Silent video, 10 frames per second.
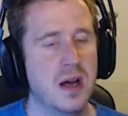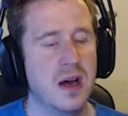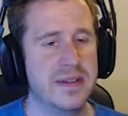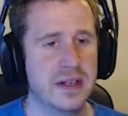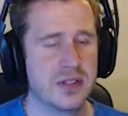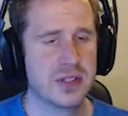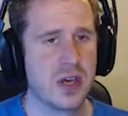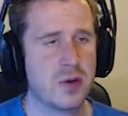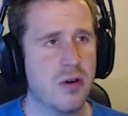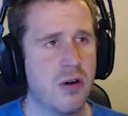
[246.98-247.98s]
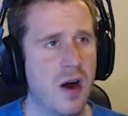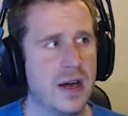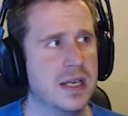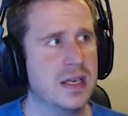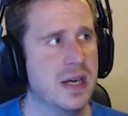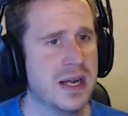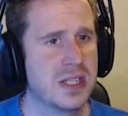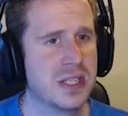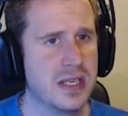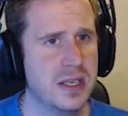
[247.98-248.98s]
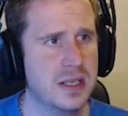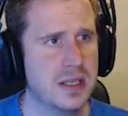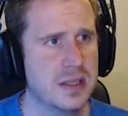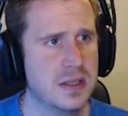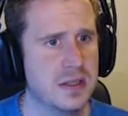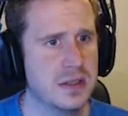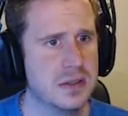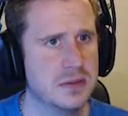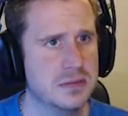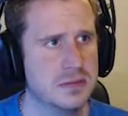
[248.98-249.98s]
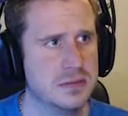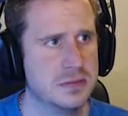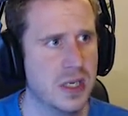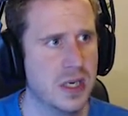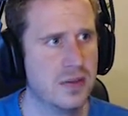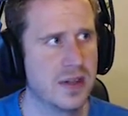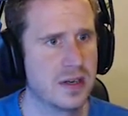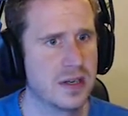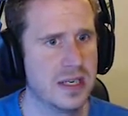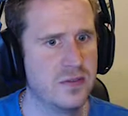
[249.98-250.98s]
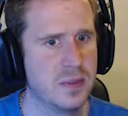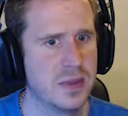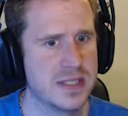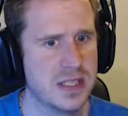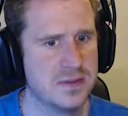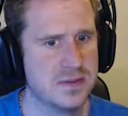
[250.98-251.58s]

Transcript: I think I'll just go cry, actually. I don't think I can live with myself.